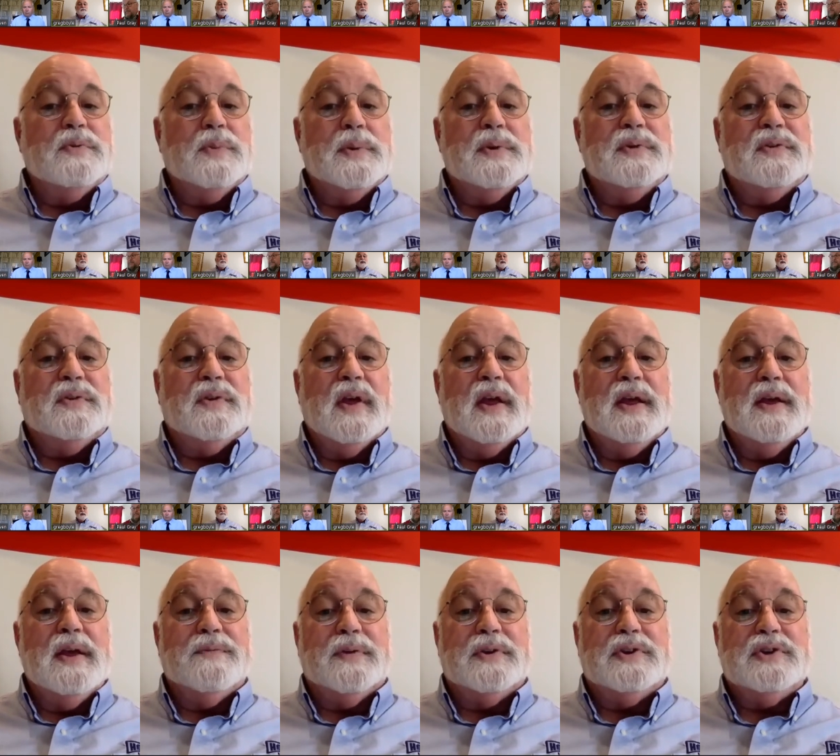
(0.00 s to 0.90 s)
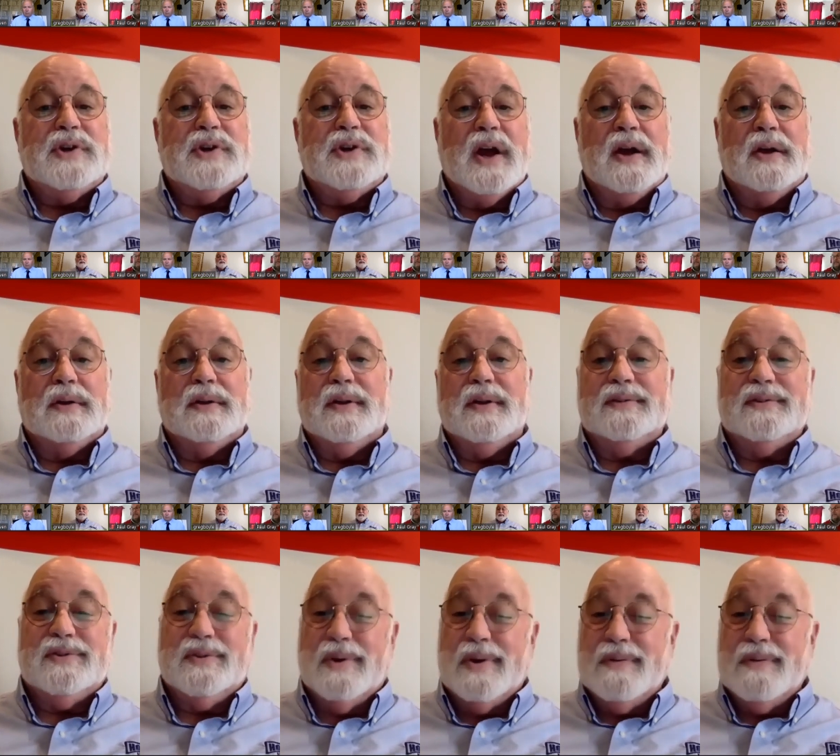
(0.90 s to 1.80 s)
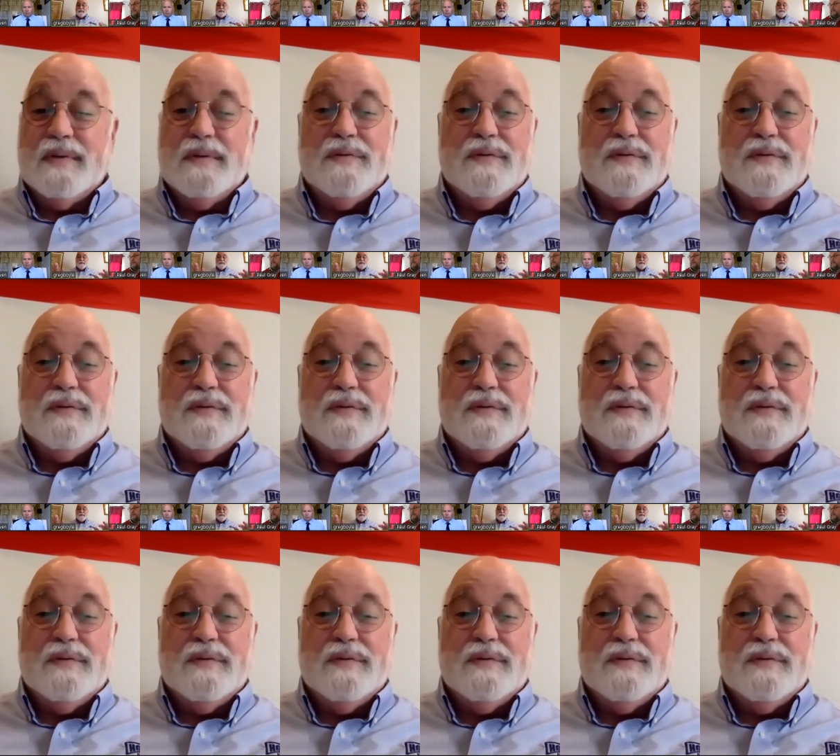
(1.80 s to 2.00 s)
would say if a child is sort of a